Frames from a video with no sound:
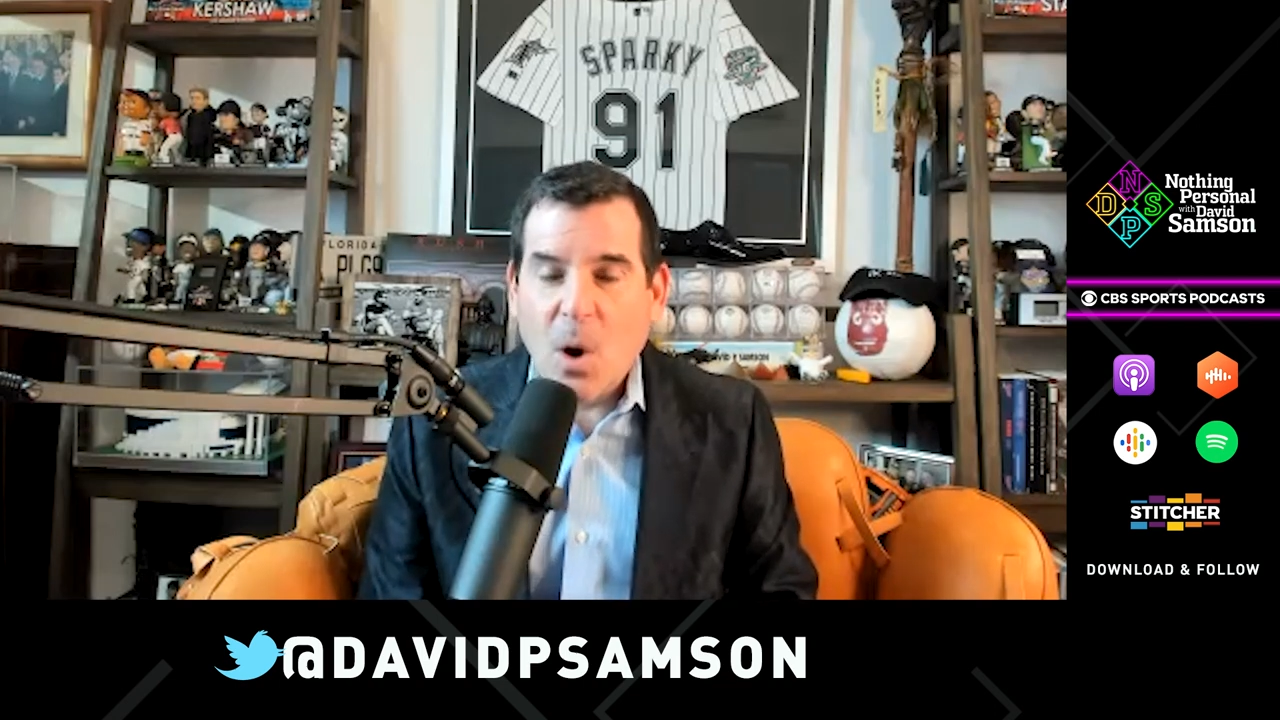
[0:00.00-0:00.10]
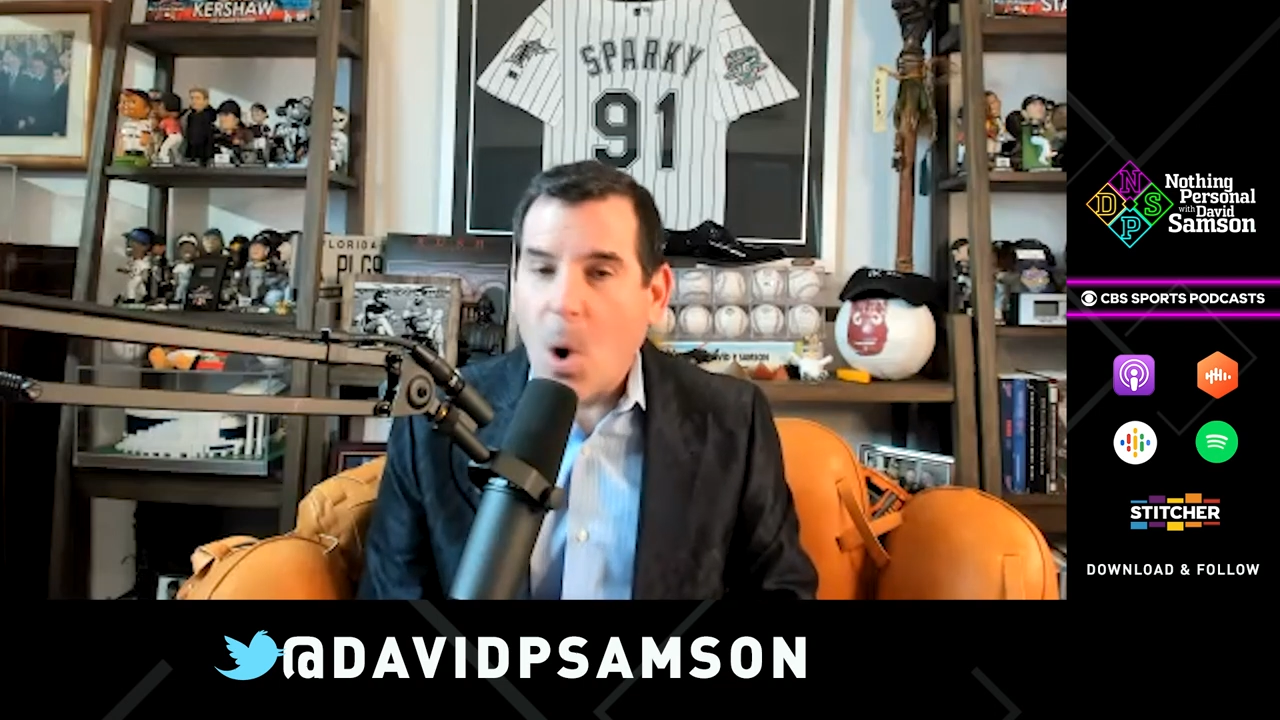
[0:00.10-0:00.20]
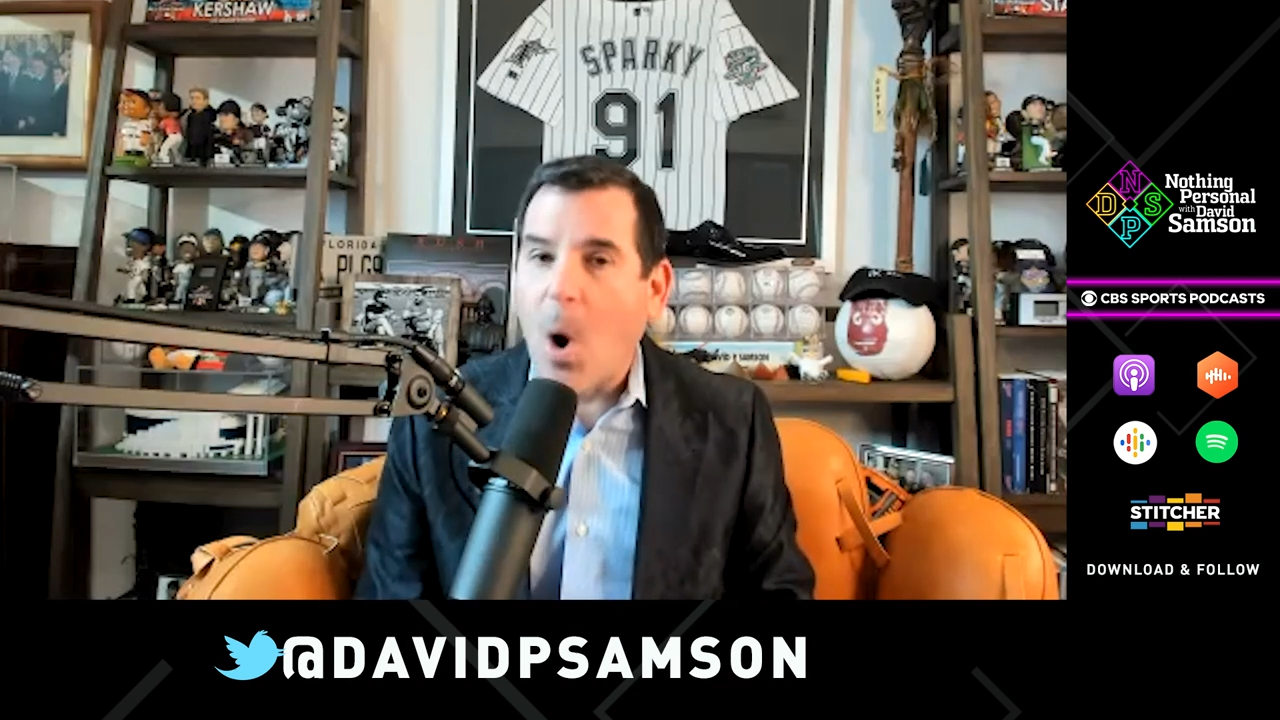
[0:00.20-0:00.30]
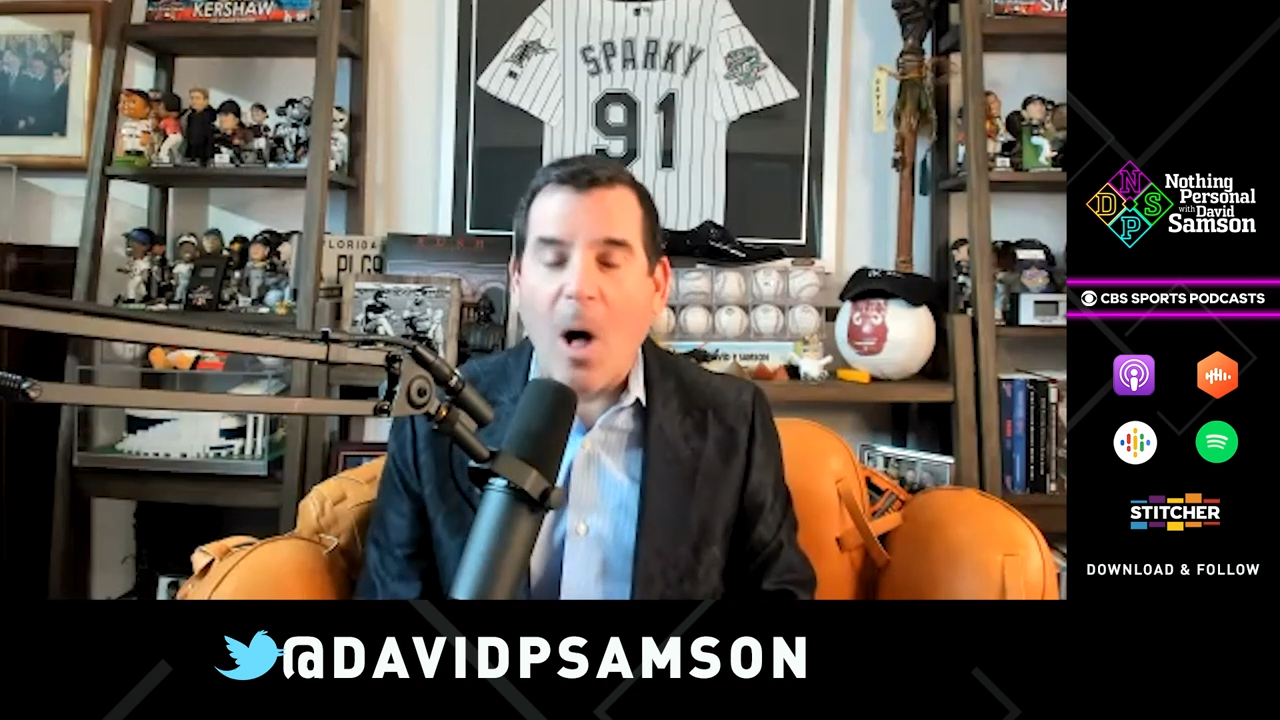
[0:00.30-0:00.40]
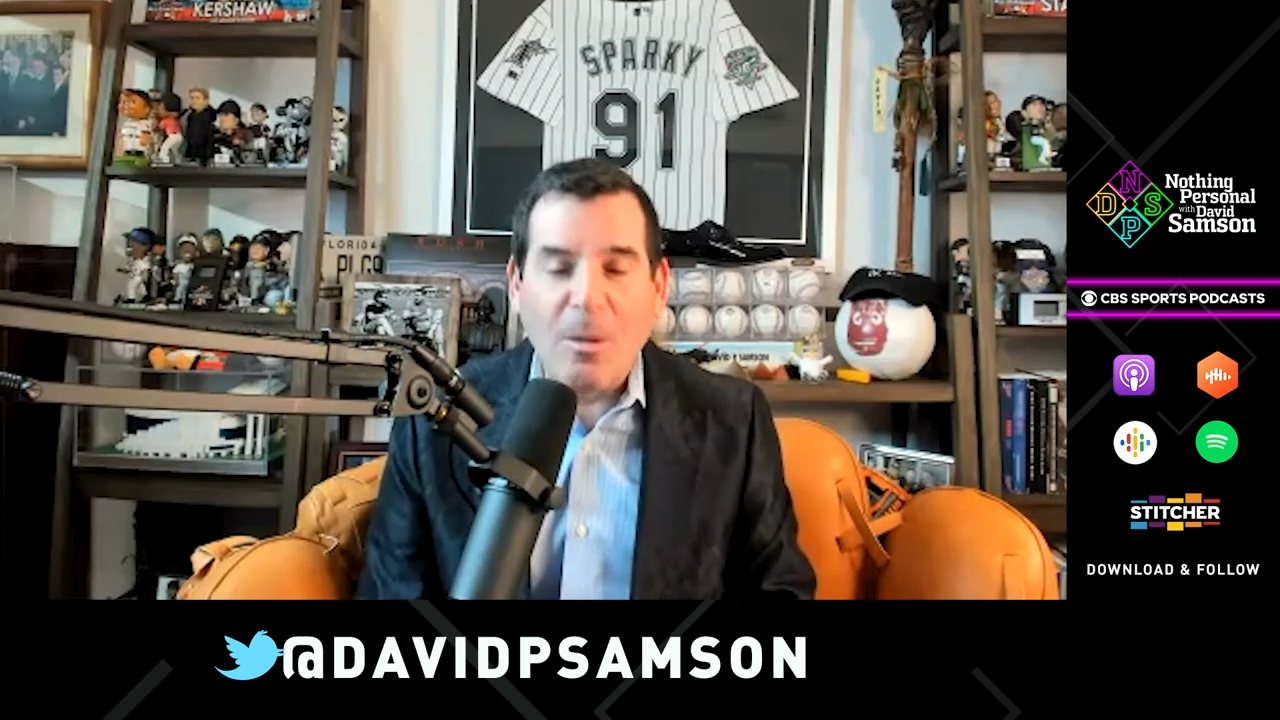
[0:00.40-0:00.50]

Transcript: All